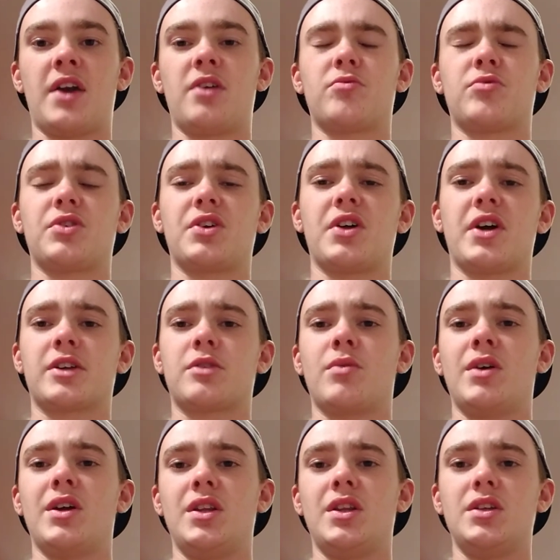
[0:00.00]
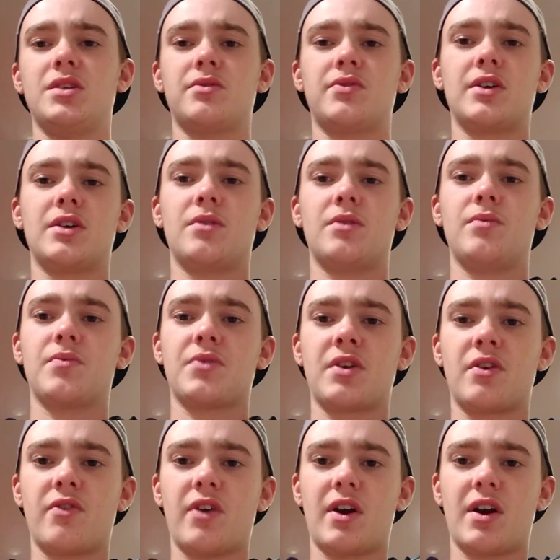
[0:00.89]
don't really like the way these feel.
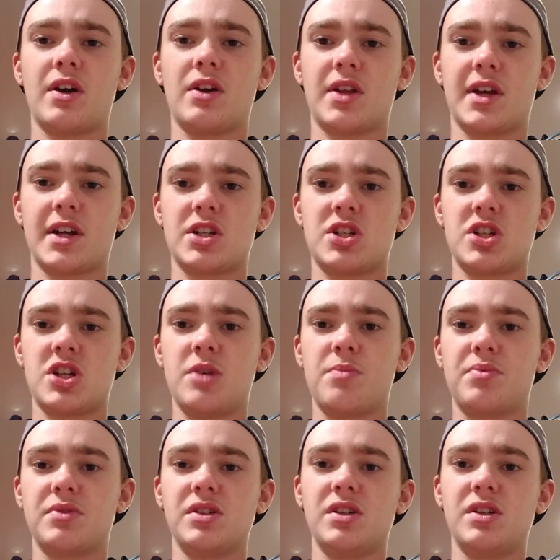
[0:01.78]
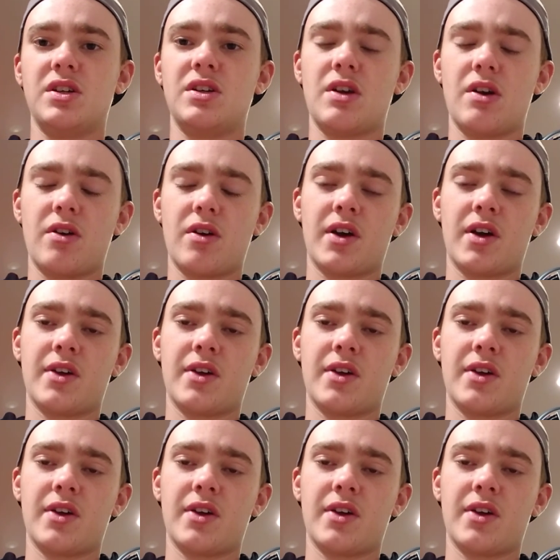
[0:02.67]
They're very cheaply